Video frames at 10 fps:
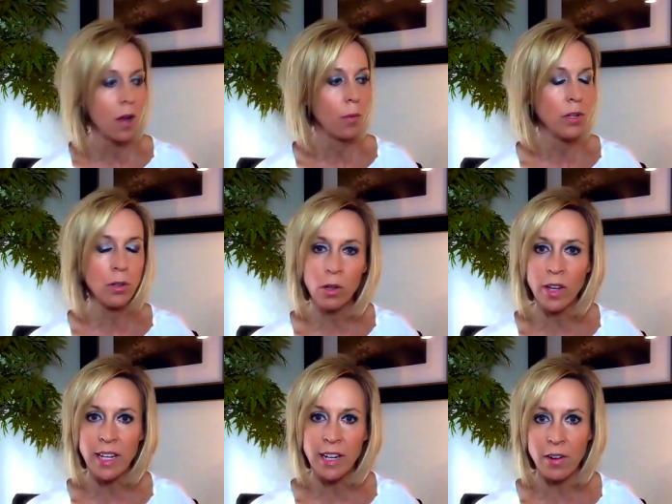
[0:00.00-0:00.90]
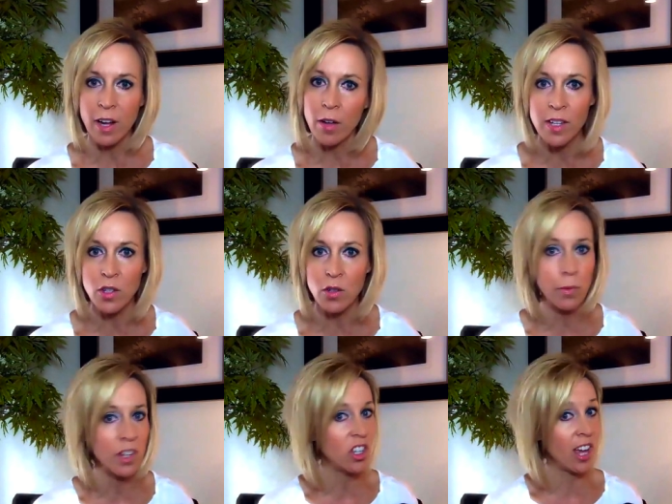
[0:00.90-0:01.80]
When you're looking at your health history,
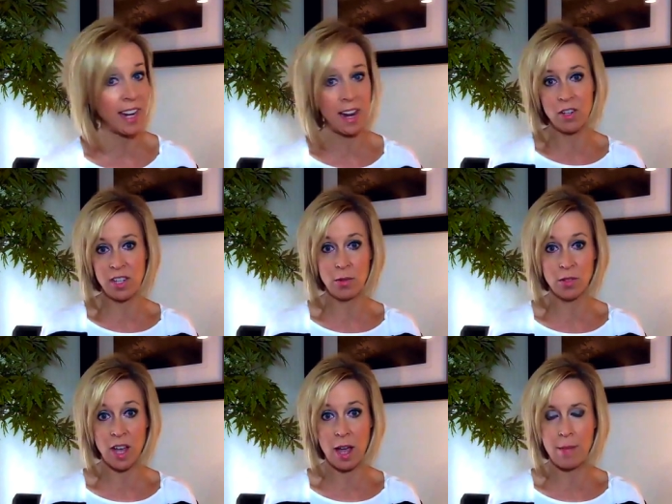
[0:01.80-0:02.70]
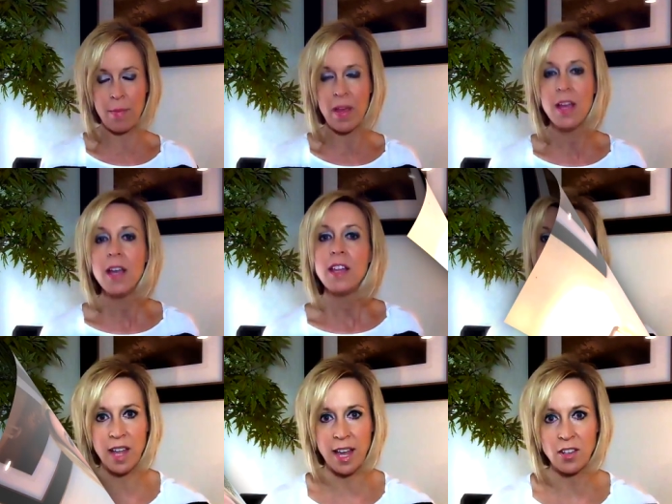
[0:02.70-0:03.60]
and we check it every single time,
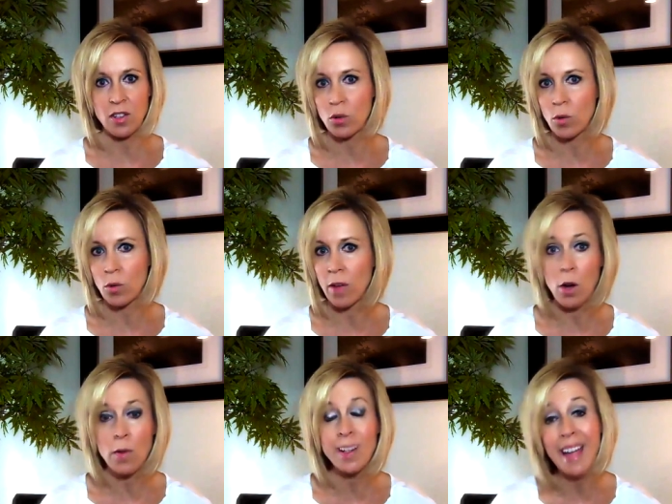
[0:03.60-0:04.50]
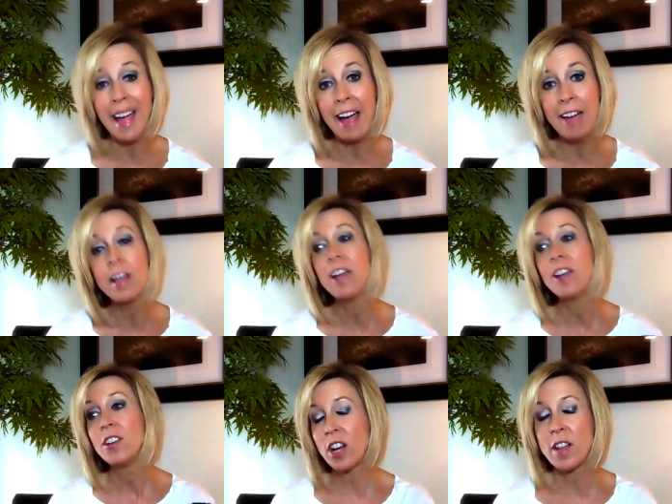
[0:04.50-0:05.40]
they're ages 12 and over, and they have,
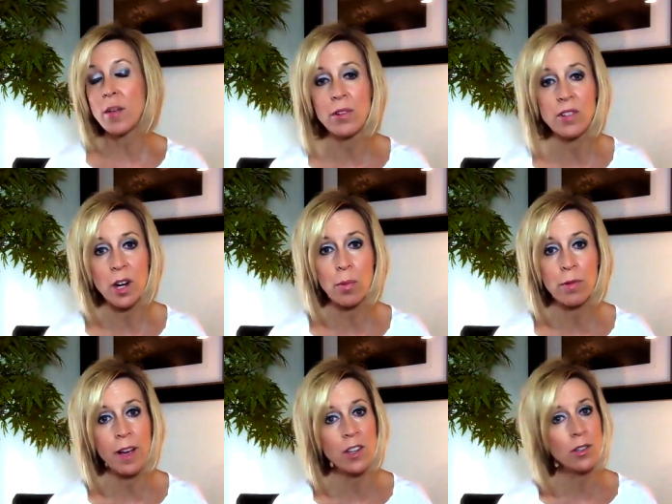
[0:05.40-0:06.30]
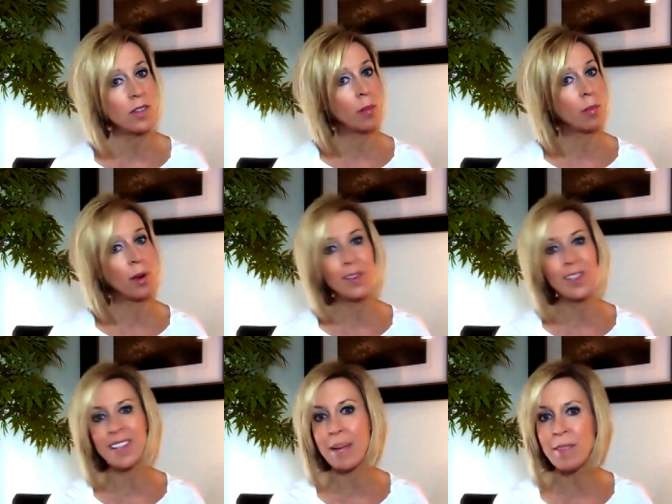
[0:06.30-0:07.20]
share that with your dental professional, dental pros.
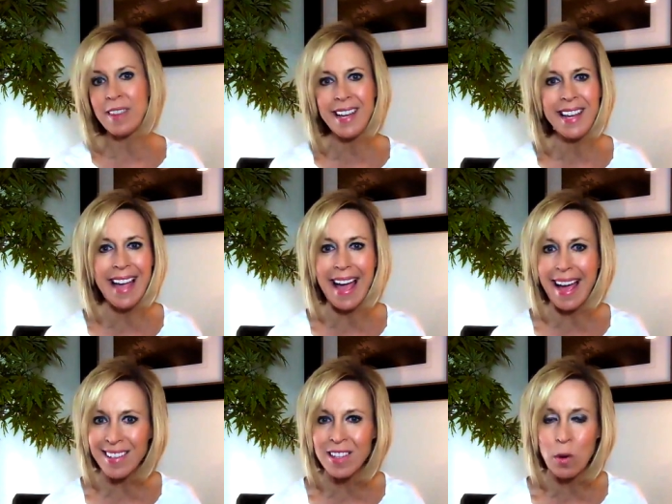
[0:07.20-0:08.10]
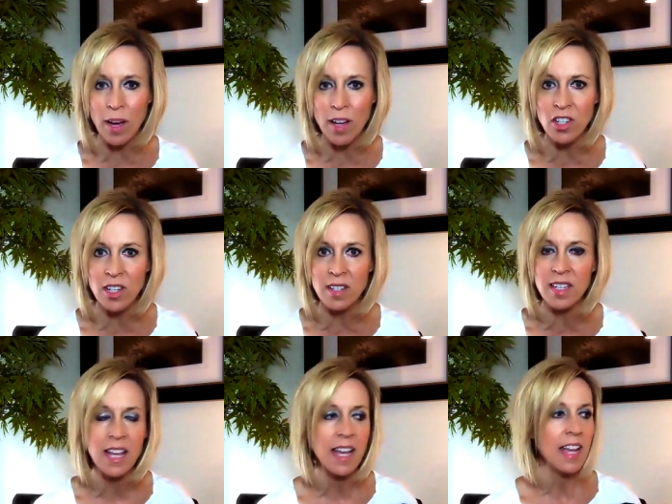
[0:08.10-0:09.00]
Same thing, ask the
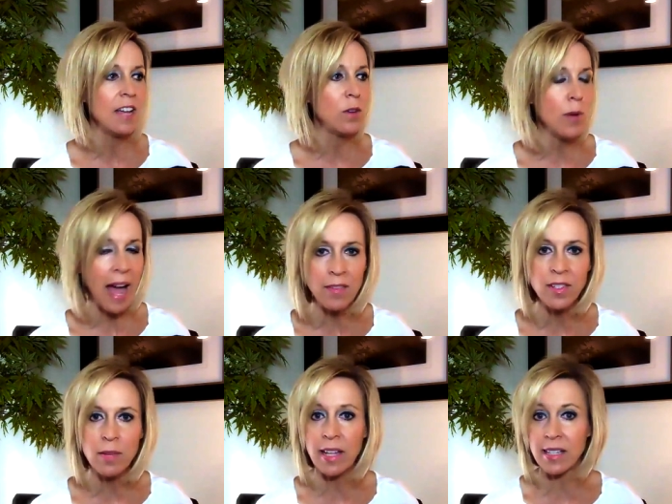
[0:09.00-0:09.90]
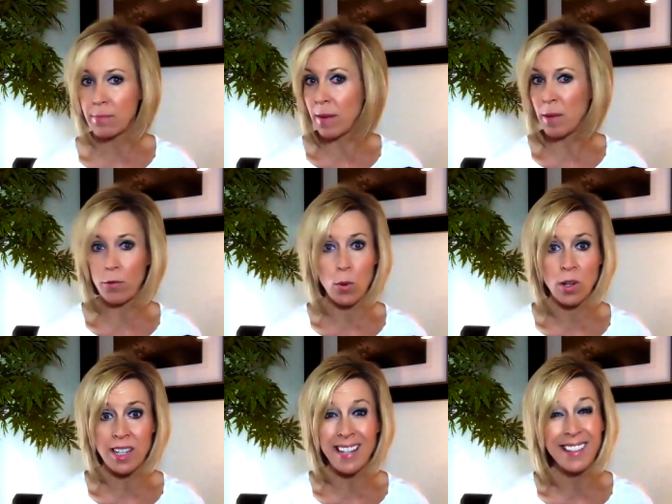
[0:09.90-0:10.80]
questions. If you have somebody that's maybe
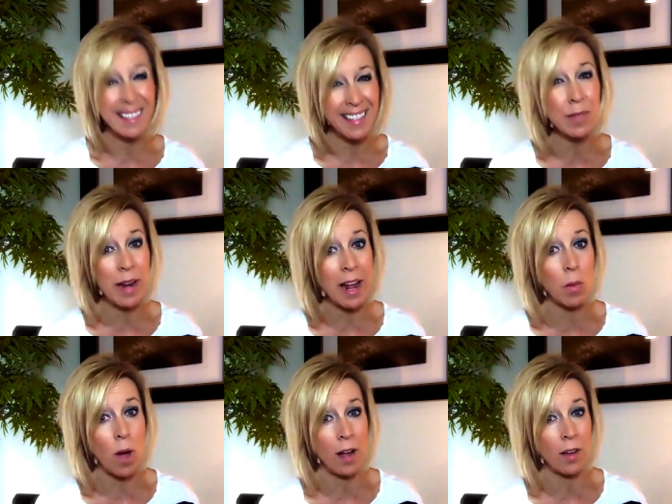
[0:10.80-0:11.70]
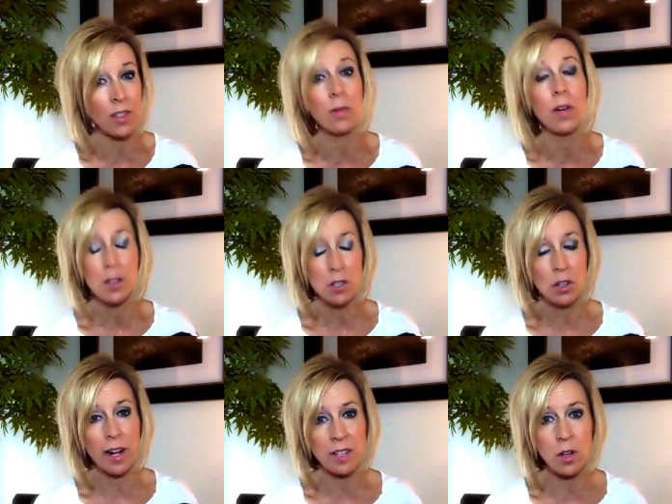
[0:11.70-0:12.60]
14, this thing's been out a while, so
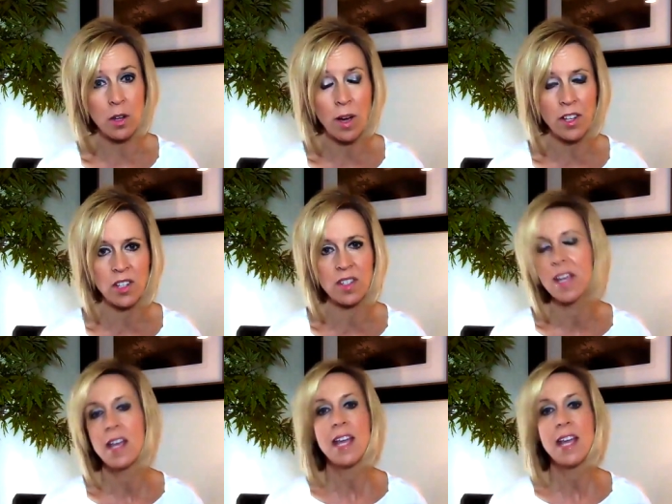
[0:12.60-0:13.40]
start asking questions.